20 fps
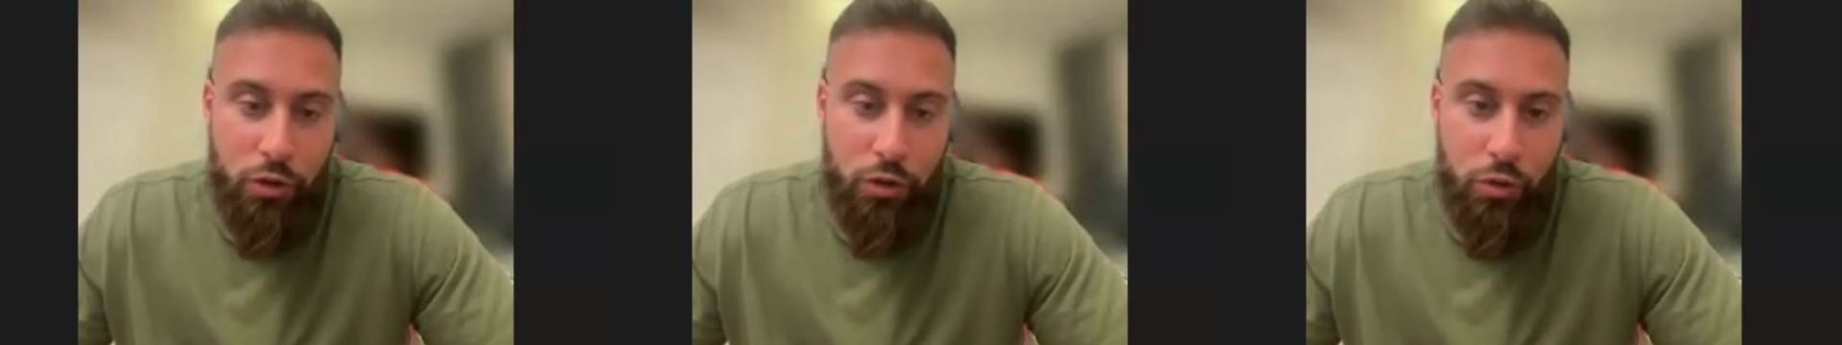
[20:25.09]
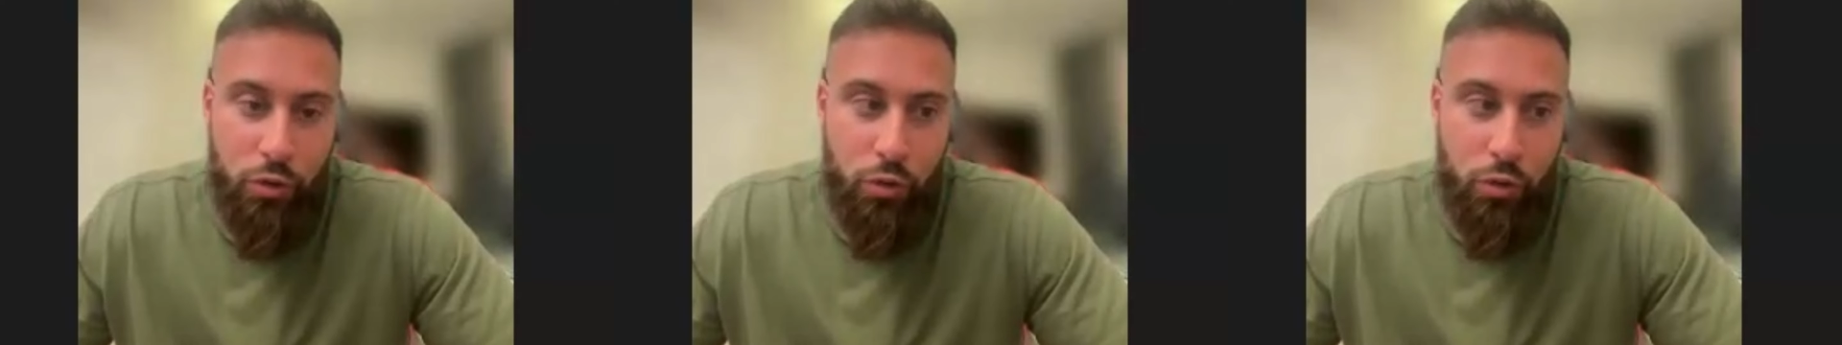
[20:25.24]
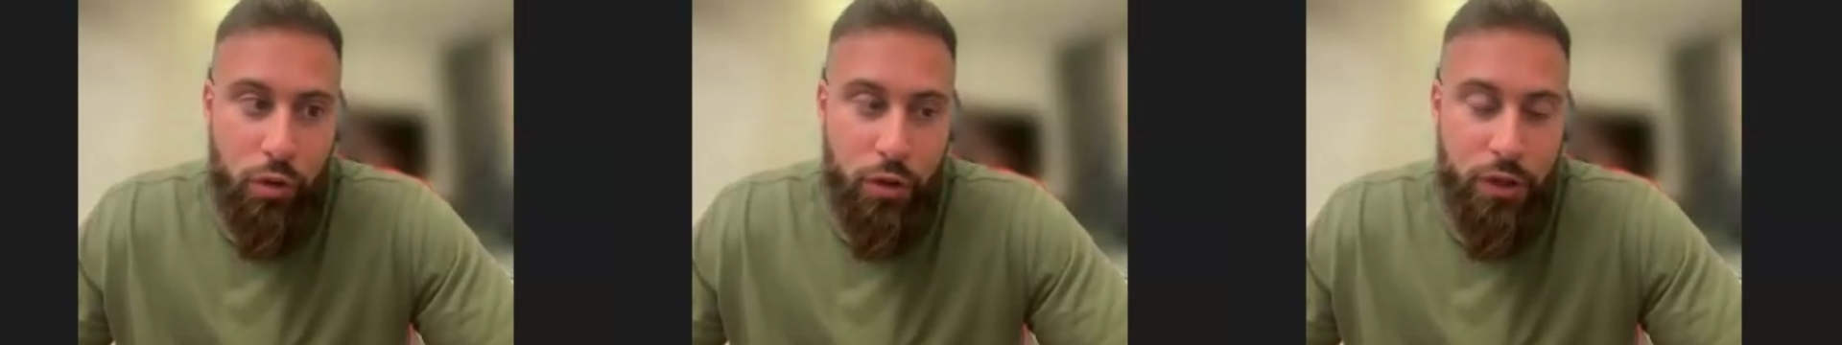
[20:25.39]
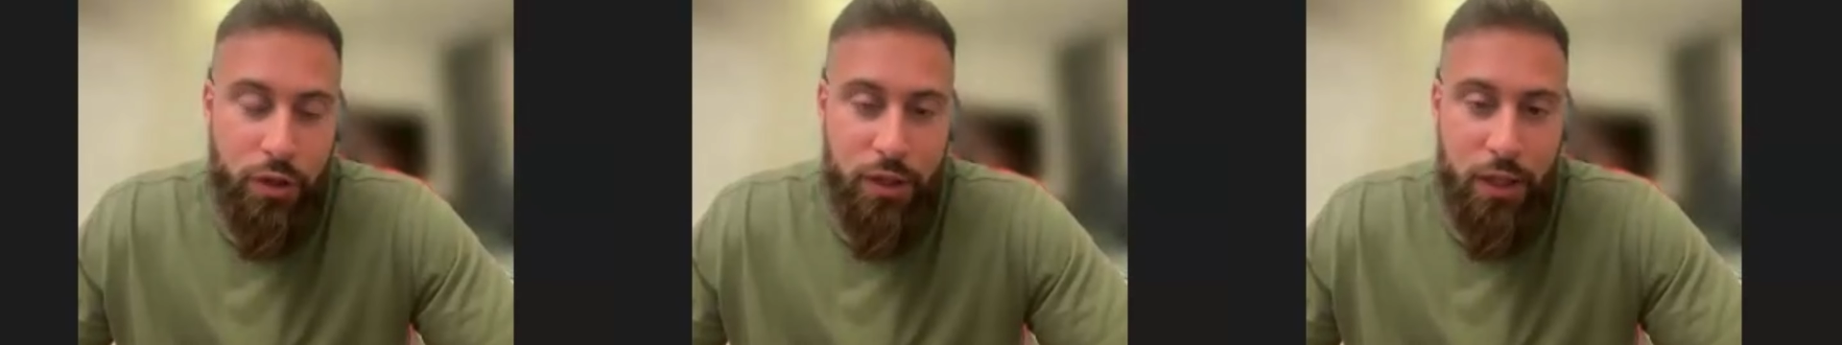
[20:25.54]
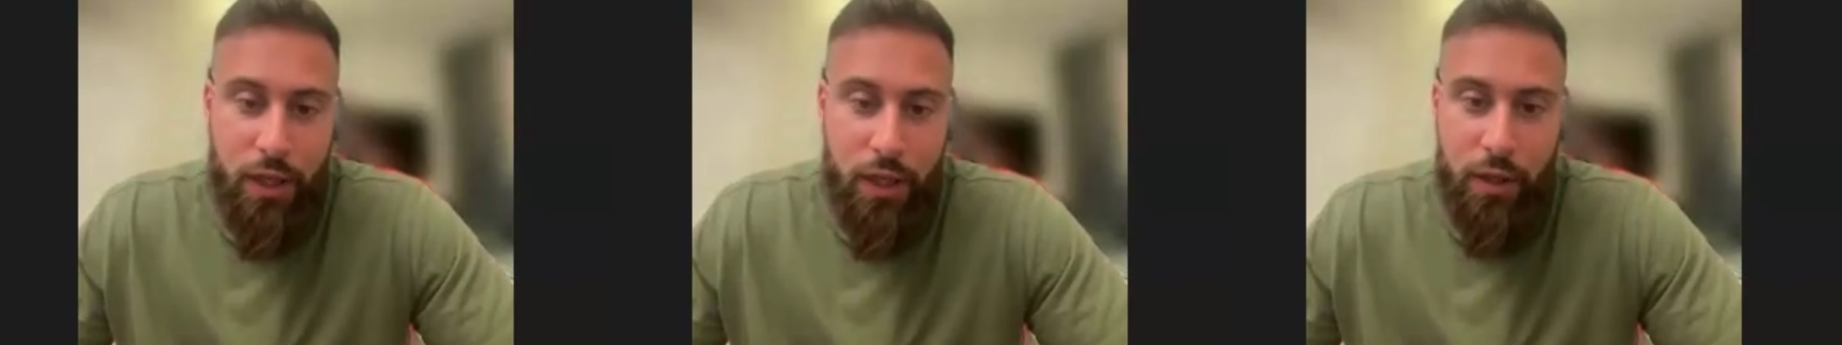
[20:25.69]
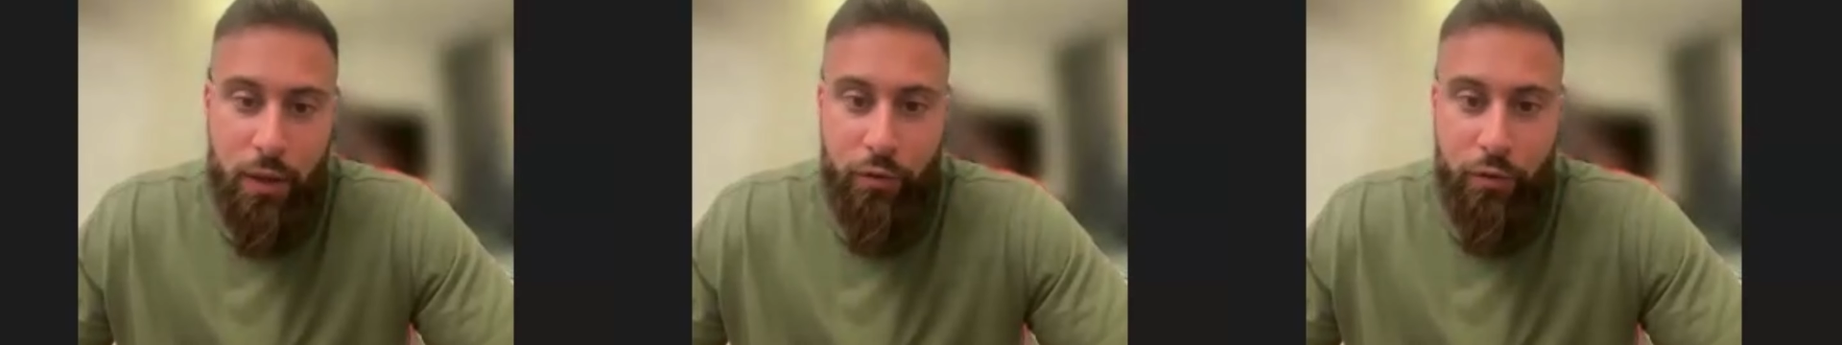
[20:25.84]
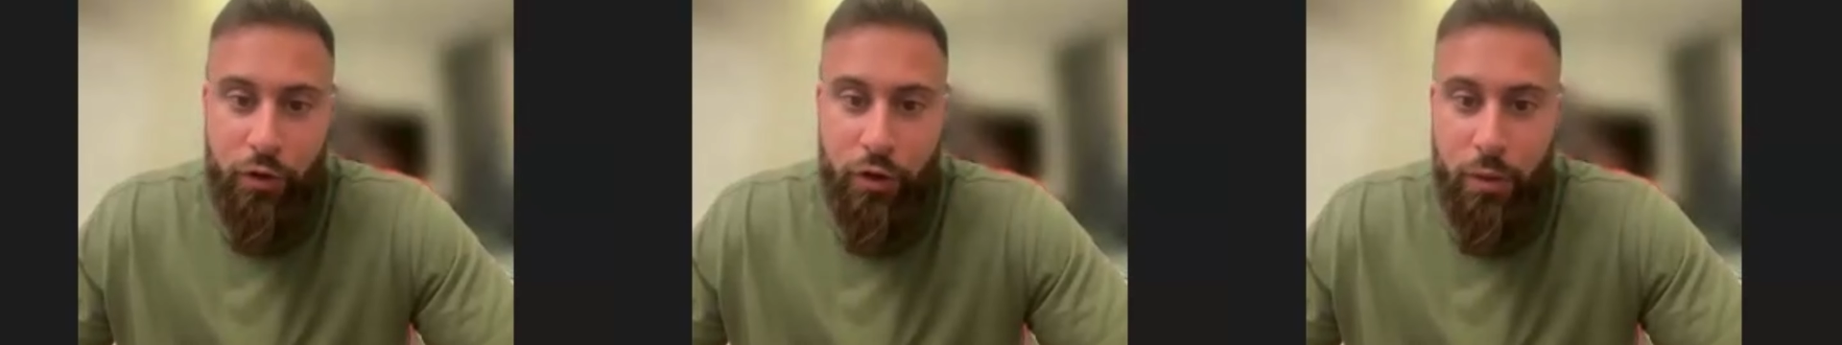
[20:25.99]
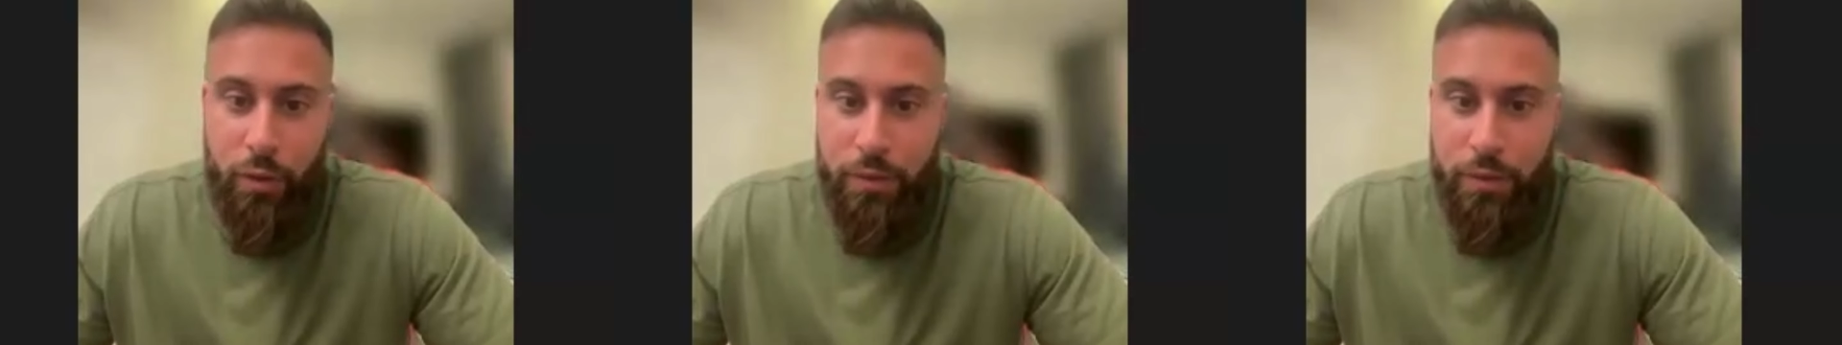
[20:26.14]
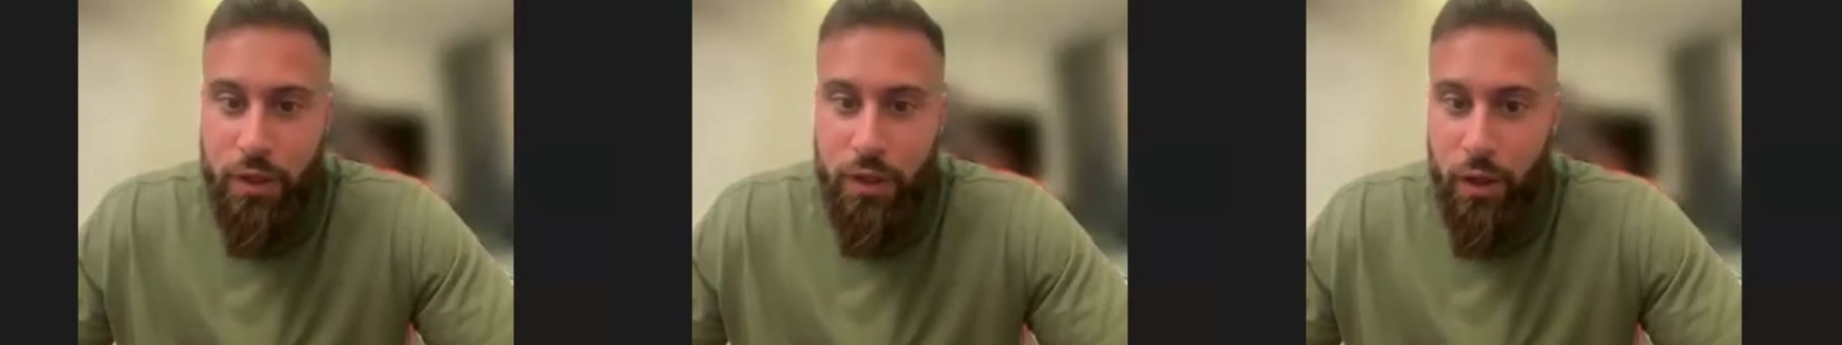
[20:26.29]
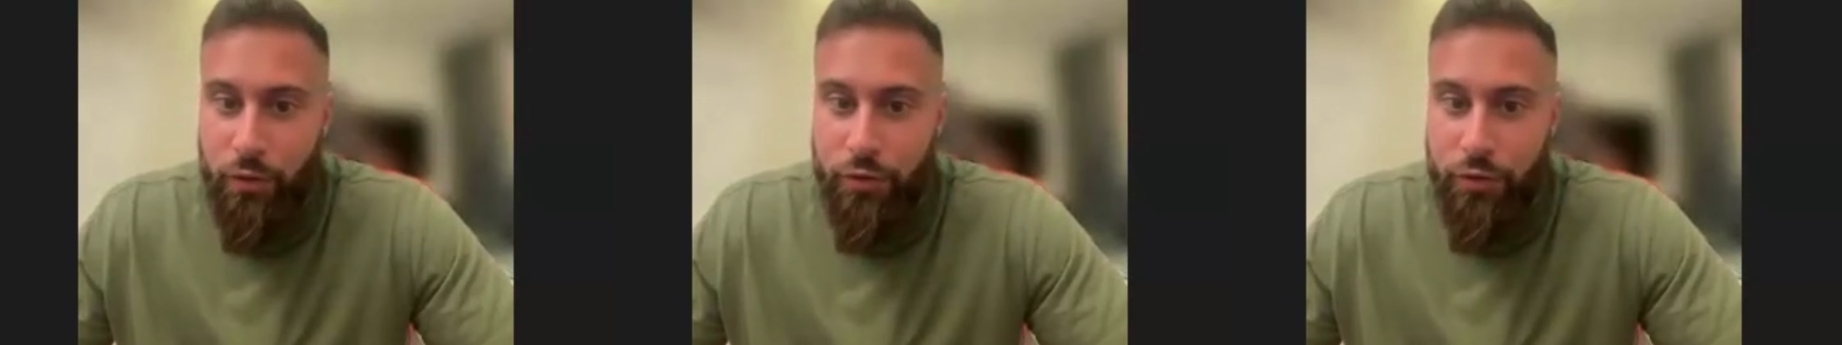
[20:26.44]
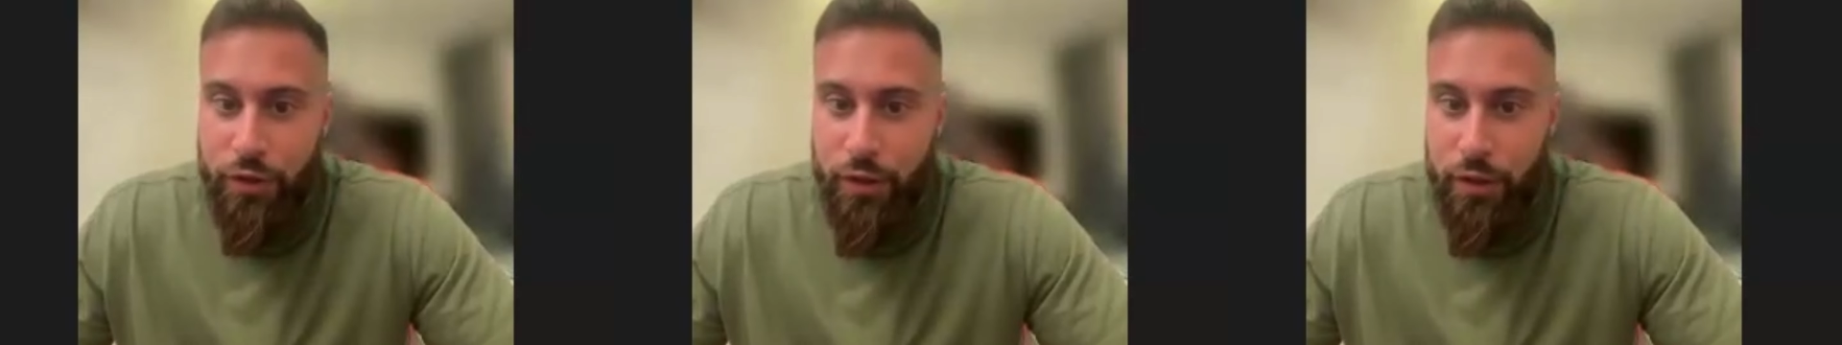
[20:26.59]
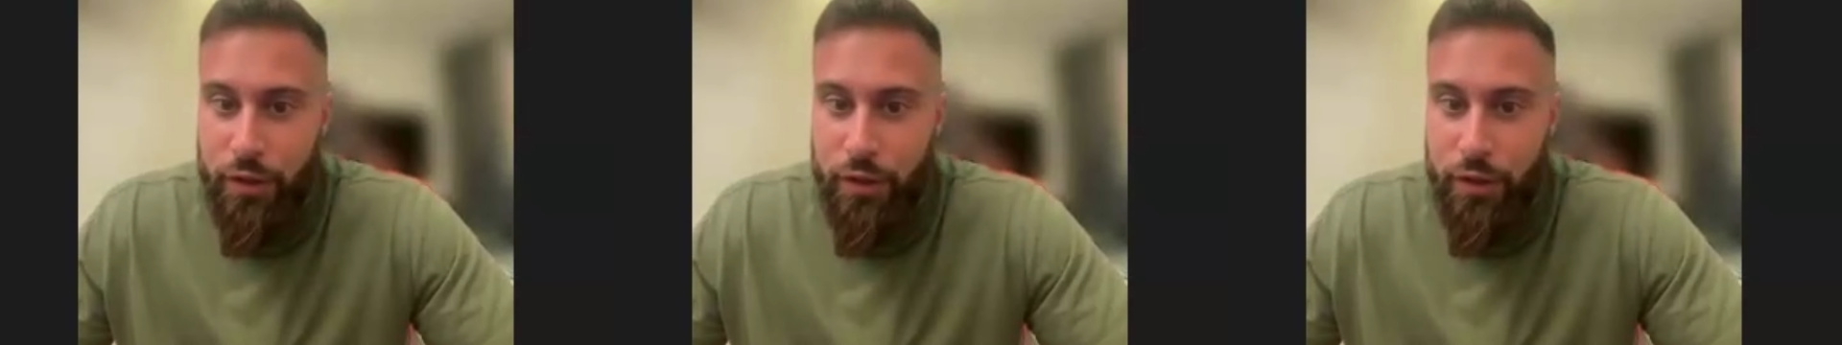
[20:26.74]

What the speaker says: to stand up for themselves